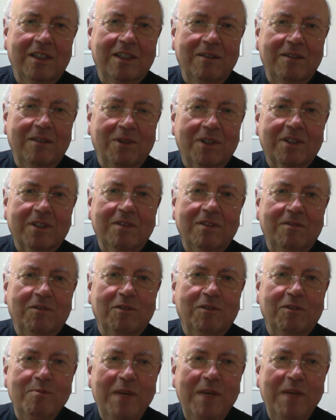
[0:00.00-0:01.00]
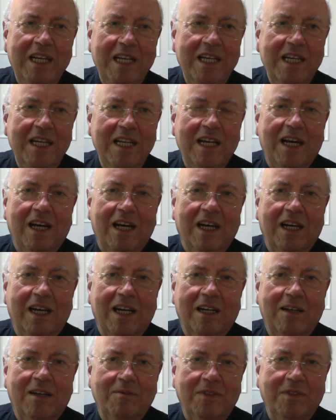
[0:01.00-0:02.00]
It wasn't for me
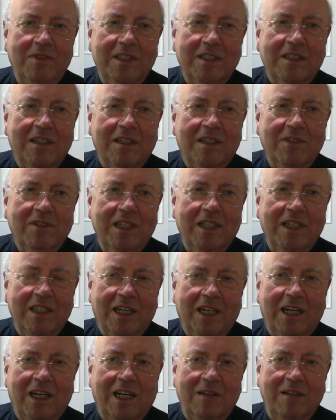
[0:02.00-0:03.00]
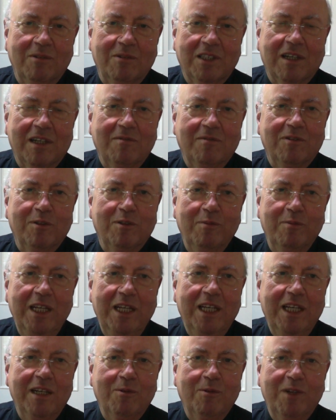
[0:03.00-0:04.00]
something that I was
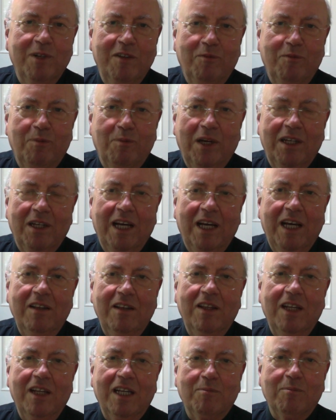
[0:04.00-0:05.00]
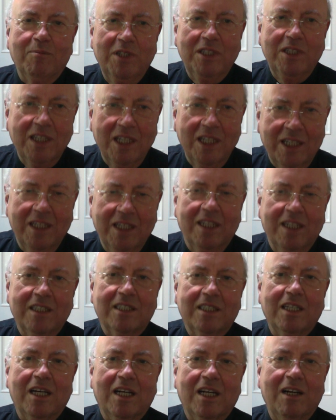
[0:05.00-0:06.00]
unfamiliar with, but at that particular
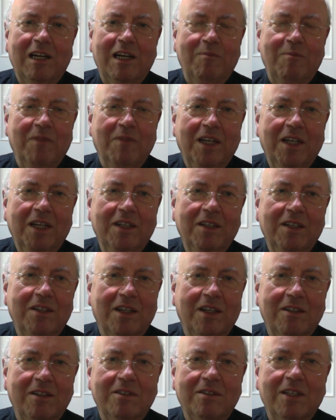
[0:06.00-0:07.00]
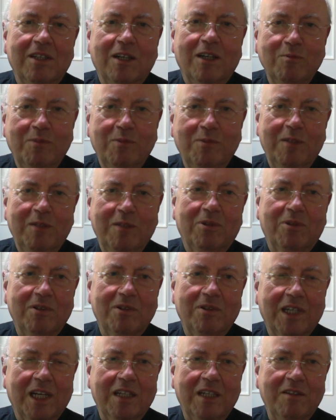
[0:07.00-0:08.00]
time, those young
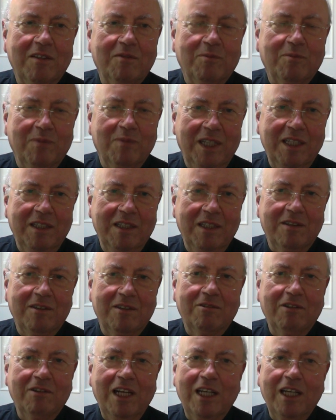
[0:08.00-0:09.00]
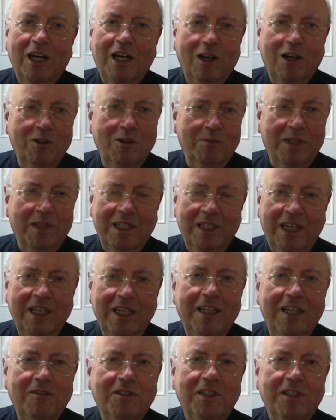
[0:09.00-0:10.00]
people gave me great hope and they
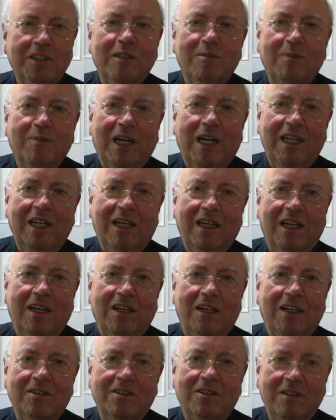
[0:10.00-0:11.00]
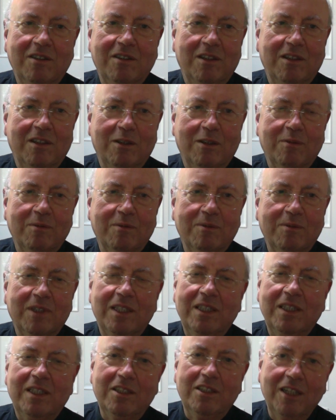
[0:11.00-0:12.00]
lifted my heart, you know.
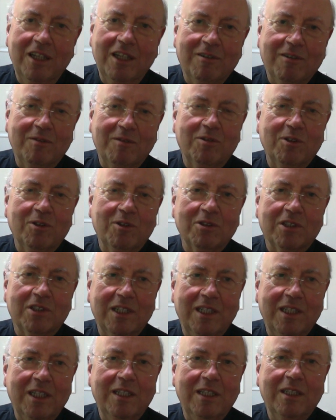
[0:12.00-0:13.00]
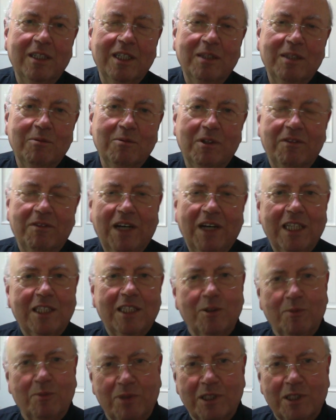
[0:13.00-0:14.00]
Well, this year, unfortunately, we've had
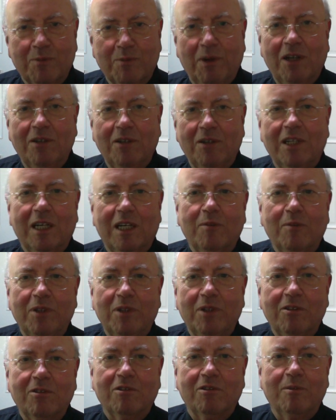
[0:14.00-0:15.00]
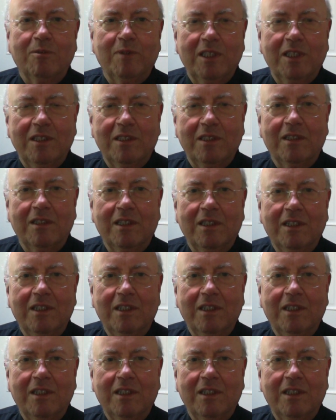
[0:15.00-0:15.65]
to postpone our pilgrimage.